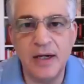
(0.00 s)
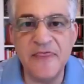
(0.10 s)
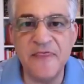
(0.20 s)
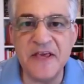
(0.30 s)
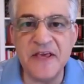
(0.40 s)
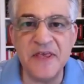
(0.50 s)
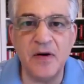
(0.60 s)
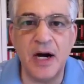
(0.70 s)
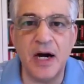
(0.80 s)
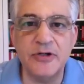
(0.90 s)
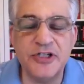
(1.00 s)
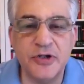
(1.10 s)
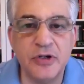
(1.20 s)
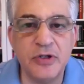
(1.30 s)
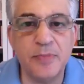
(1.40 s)
think there are
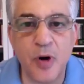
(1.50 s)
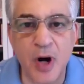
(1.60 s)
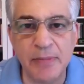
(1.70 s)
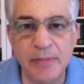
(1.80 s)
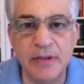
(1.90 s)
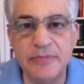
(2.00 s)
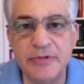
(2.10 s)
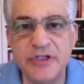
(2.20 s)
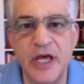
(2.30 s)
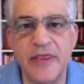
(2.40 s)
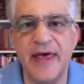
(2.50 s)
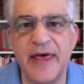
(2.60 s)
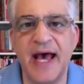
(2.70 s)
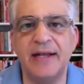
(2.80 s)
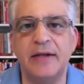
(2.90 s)
certain problems
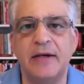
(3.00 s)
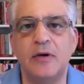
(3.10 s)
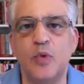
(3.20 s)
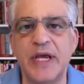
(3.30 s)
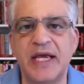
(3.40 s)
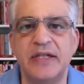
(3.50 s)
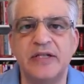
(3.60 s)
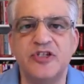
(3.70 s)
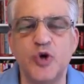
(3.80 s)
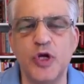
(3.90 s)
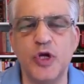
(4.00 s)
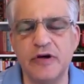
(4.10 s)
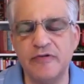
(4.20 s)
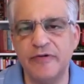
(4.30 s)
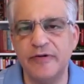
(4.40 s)
that we can sort
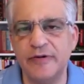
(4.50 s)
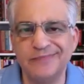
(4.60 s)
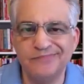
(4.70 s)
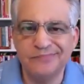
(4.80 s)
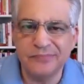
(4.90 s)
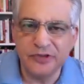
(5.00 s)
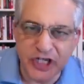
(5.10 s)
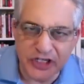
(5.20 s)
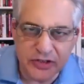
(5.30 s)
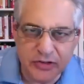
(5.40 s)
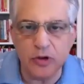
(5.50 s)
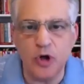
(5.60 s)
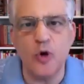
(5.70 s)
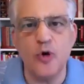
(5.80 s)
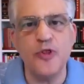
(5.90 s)
of just
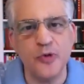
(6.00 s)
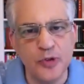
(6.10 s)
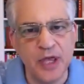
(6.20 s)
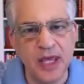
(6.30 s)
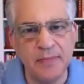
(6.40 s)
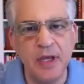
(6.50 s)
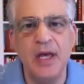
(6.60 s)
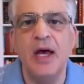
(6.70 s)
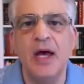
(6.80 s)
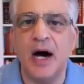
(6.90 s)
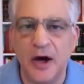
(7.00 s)
go through them. Yeah.